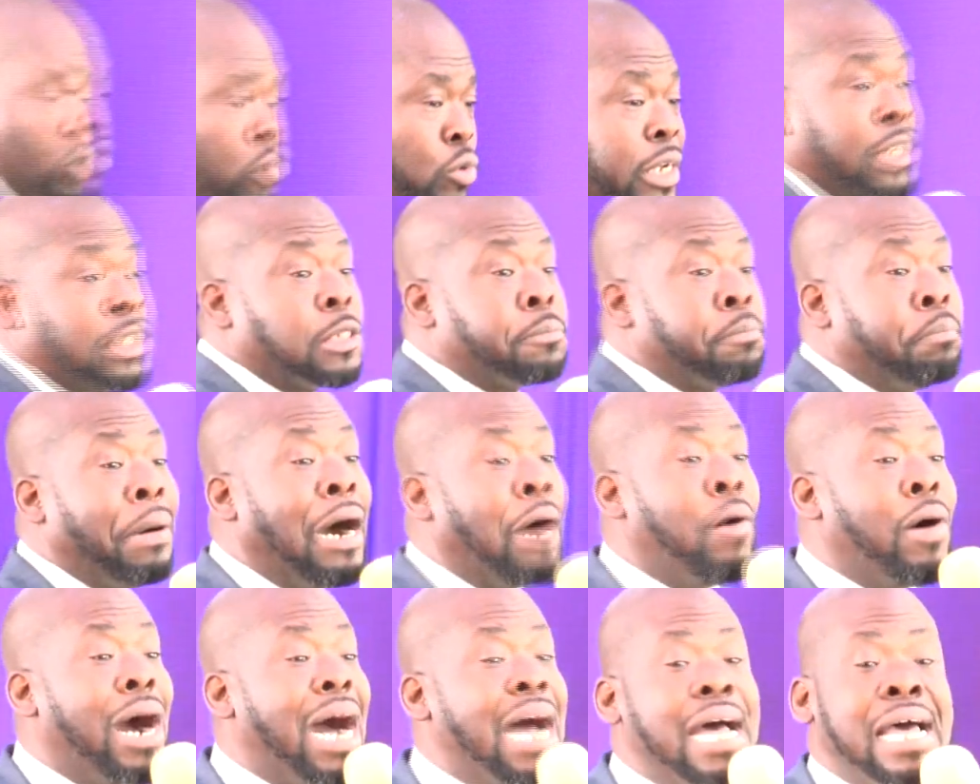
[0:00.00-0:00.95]
his
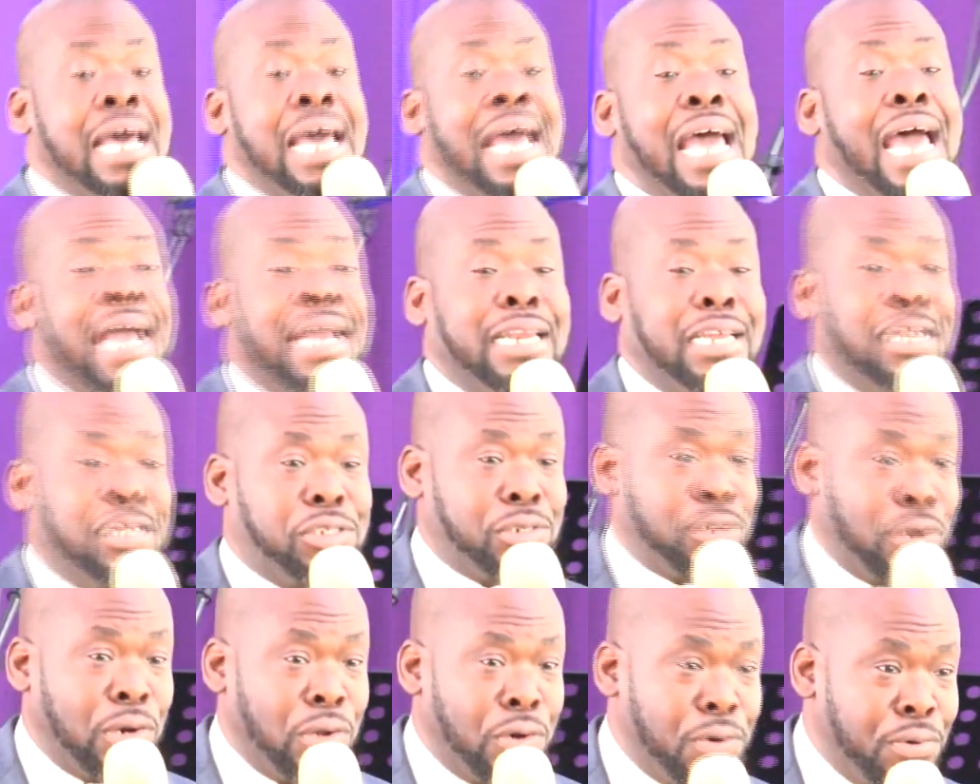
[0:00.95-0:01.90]
power and his
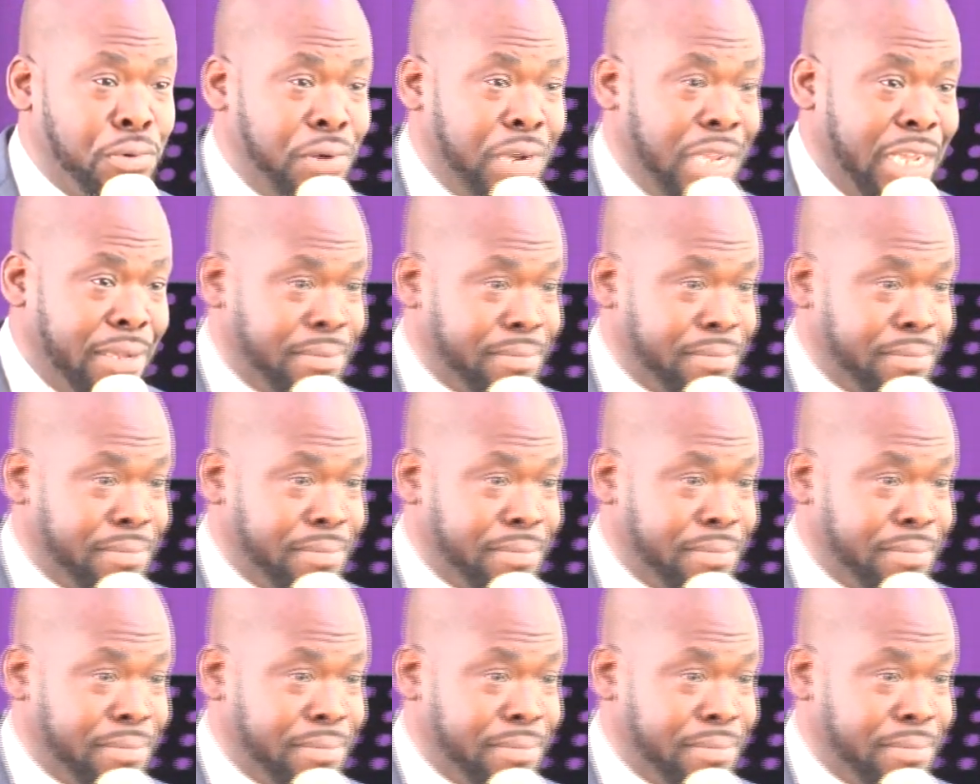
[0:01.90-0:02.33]
glory.